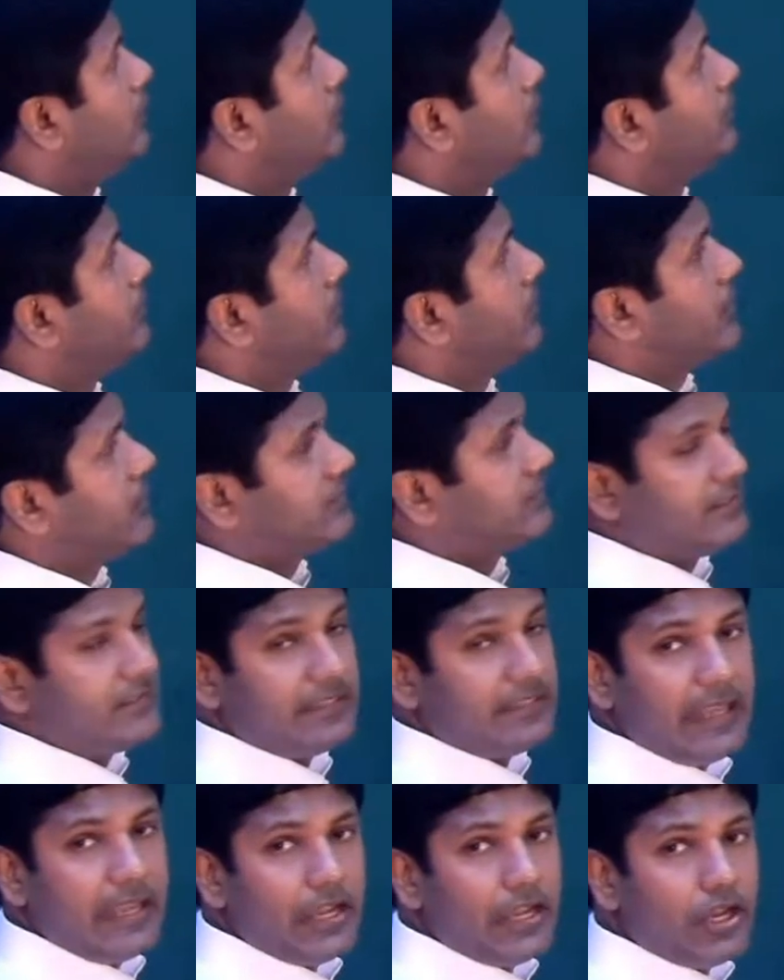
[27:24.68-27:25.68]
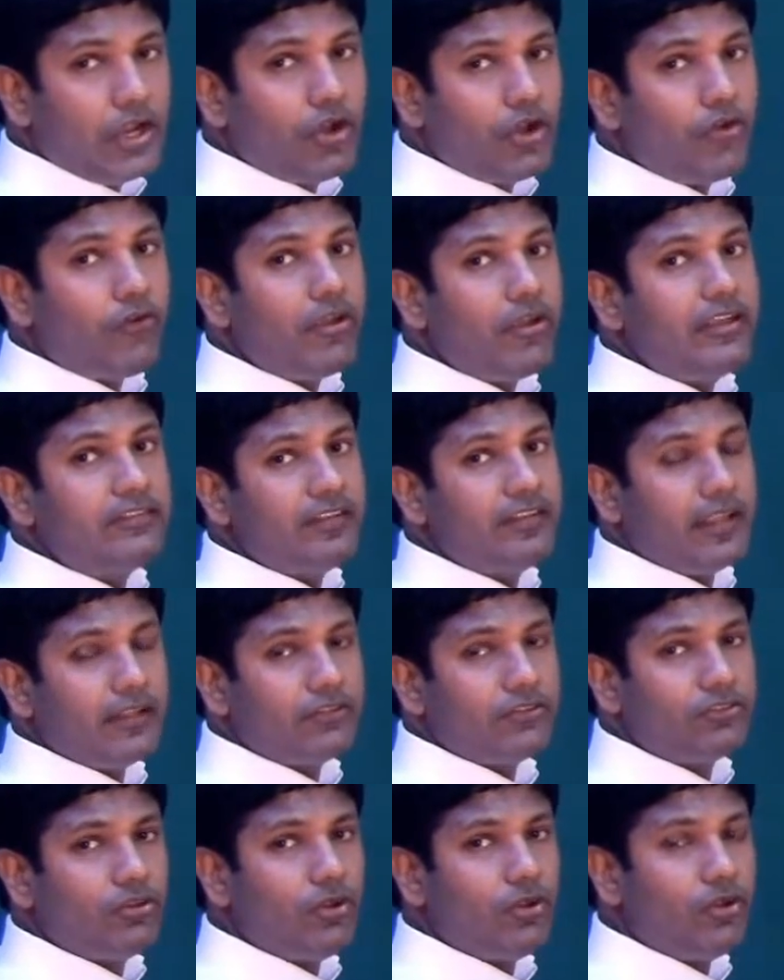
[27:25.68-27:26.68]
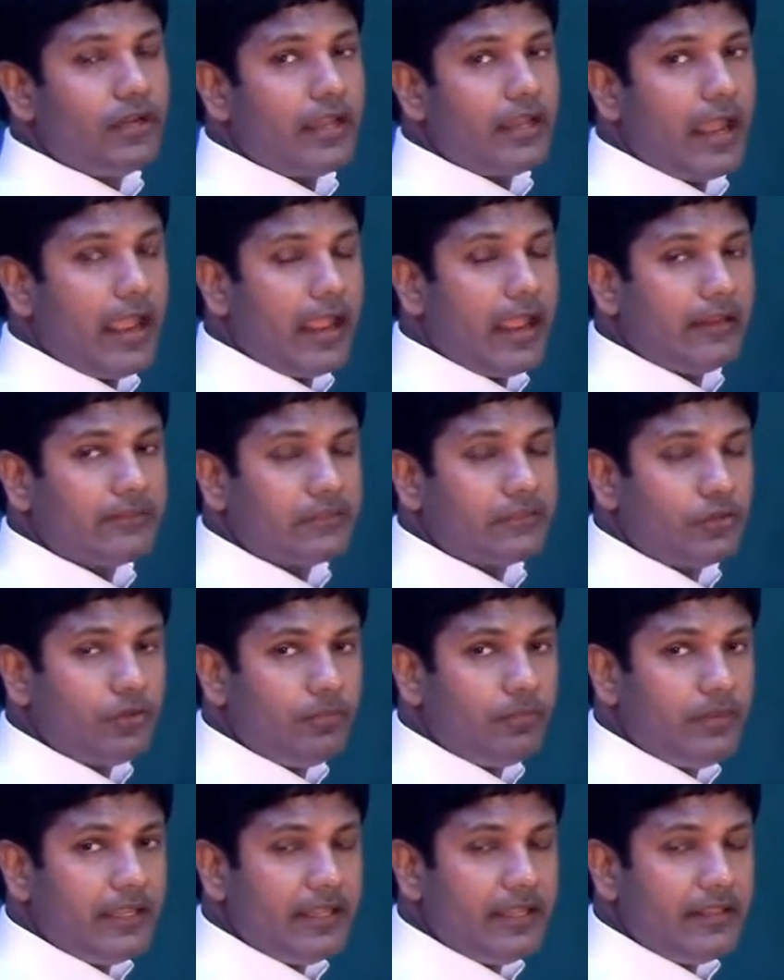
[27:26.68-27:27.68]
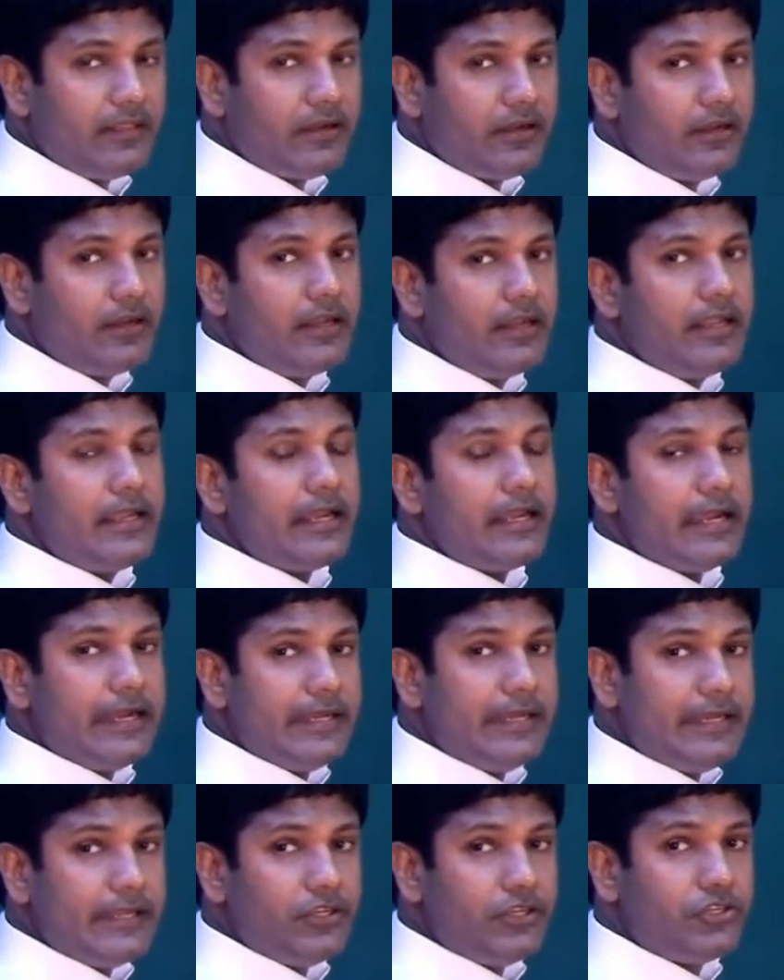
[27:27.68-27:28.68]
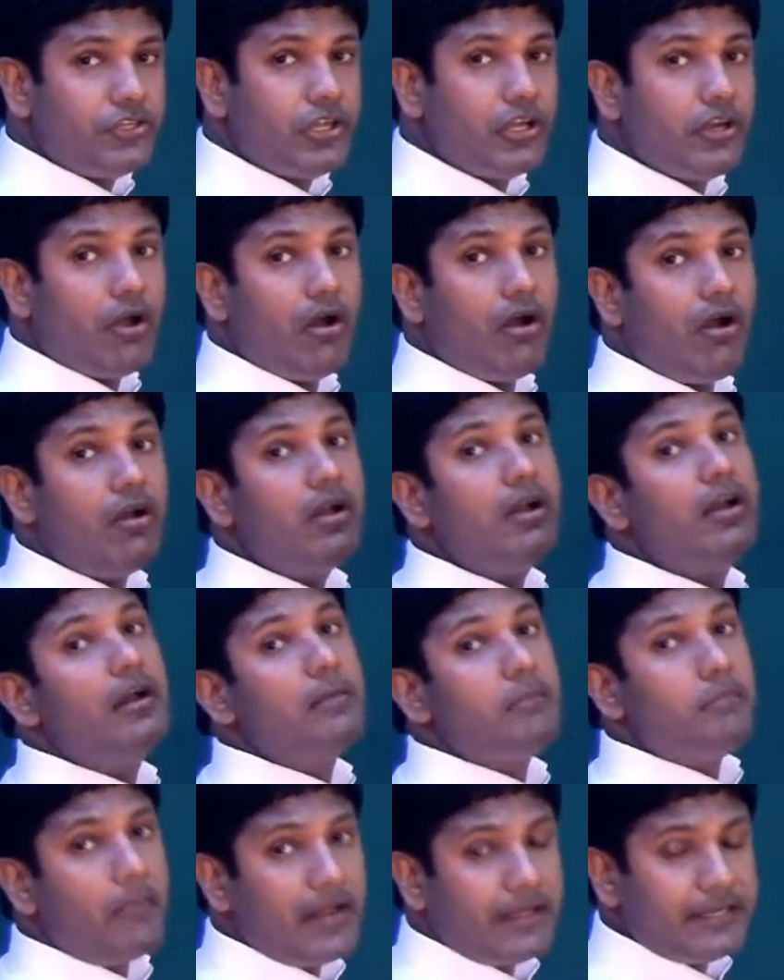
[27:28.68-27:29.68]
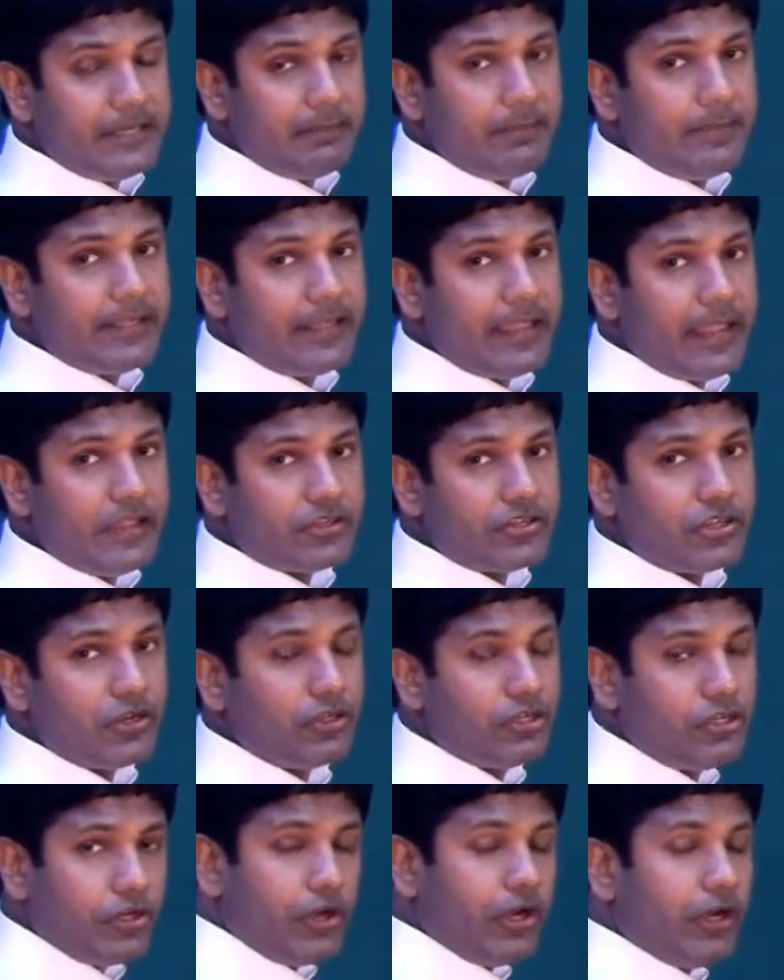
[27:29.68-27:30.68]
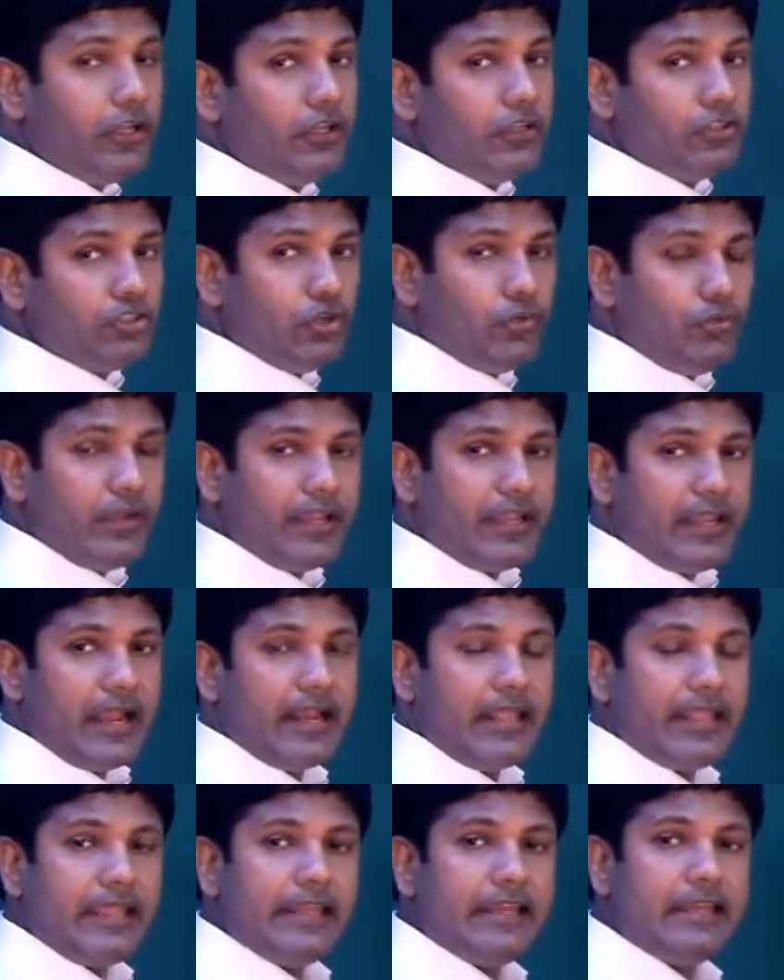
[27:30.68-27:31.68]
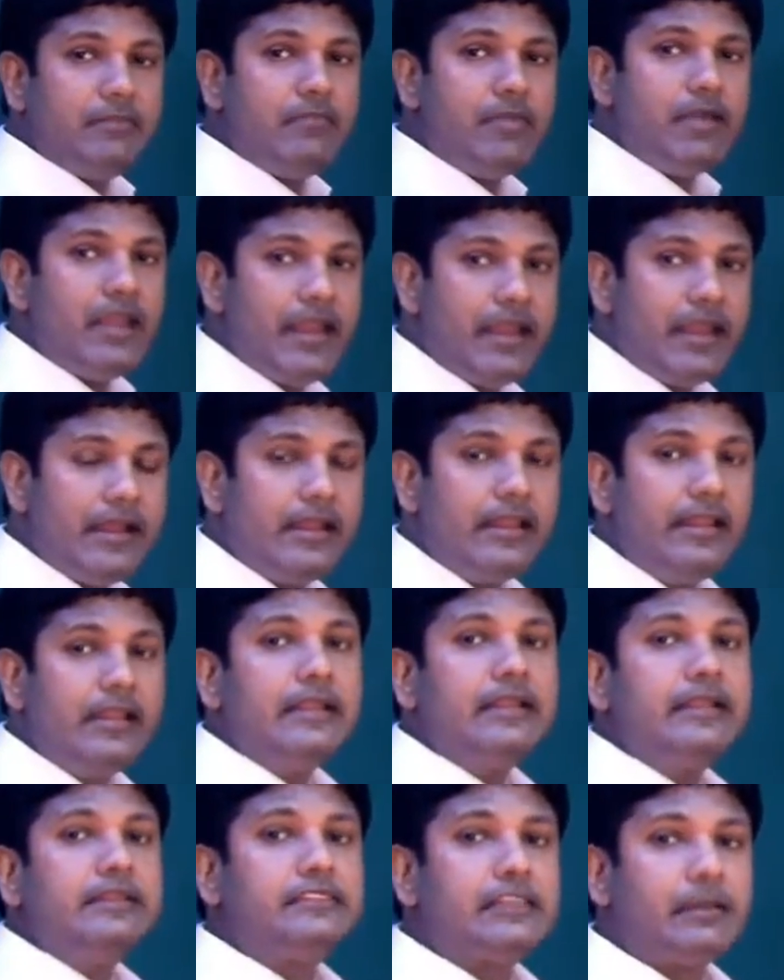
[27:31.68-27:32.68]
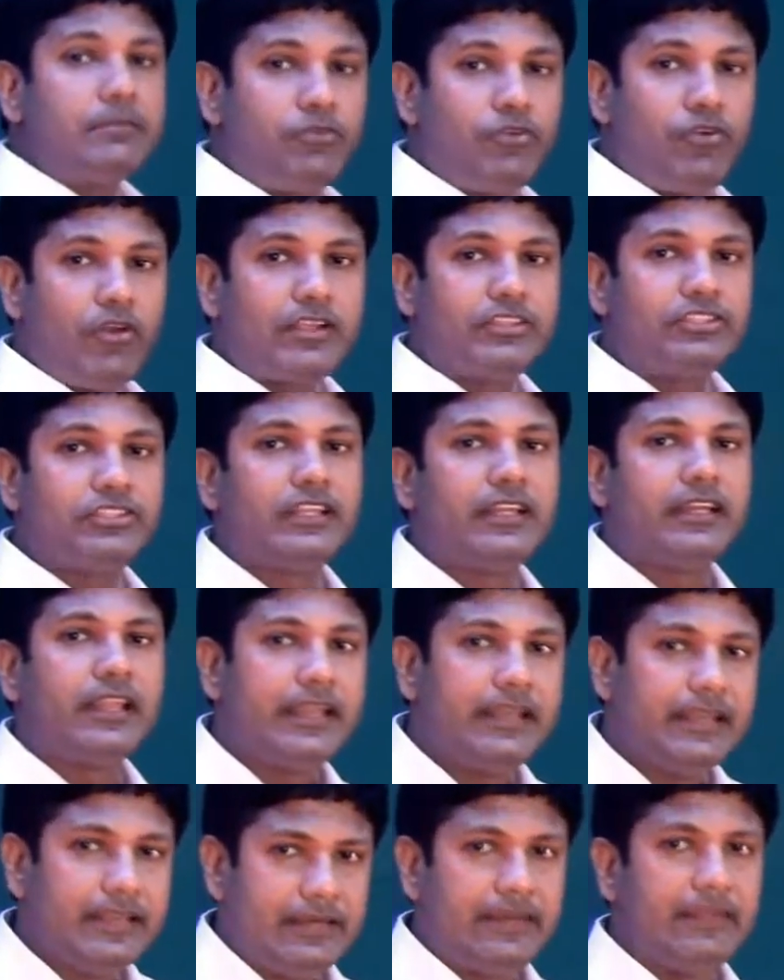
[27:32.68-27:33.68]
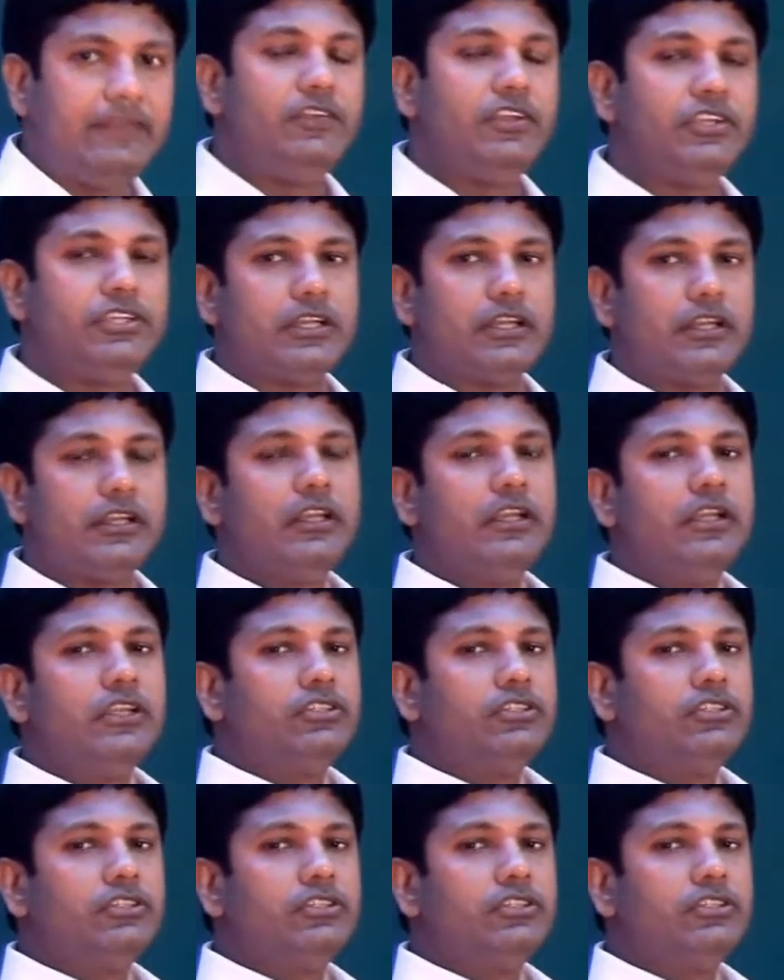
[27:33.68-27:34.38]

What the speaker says: Because it's increasing, so it could be either addition or multiplication. Good. So we kind of eliminated subtraction and division.